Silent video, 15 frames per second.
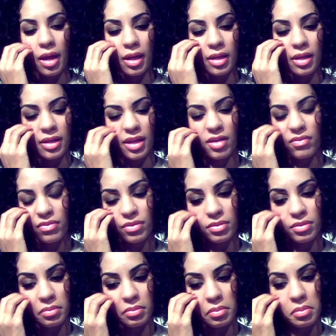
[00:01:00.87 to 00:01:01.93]
it
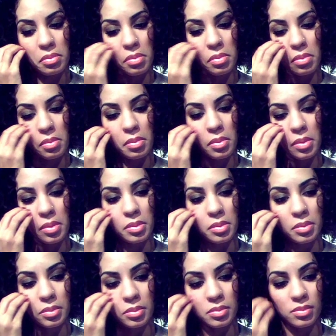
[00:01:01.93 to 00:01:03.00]
never
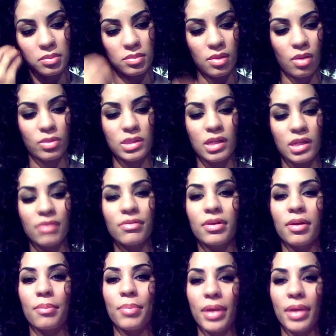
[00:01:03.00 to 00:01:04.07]
I was never
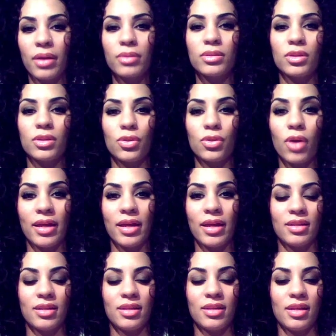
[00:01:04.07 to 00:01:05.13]
compelled to try
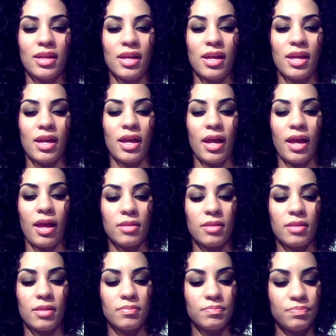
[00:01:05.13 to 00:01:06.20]
it.
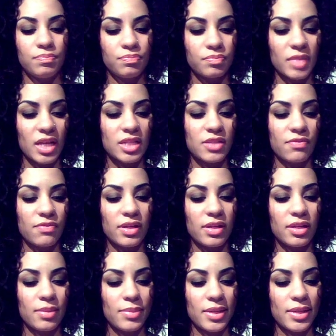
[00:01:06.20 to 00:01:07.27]
And it's
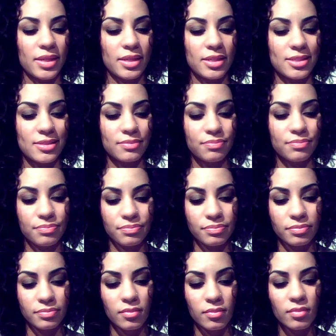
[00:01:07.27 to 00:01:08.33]
funny because
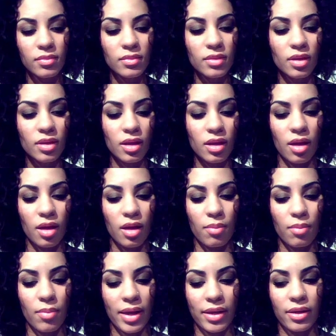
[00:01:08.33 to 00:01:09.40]

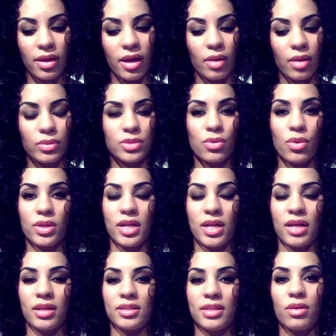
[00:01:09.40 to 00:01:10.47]
I was going
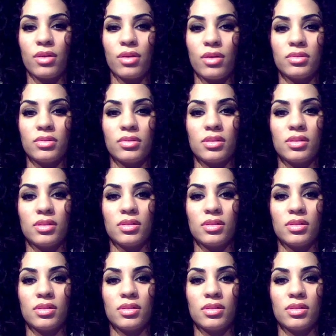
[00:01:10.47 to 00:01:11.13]
out of town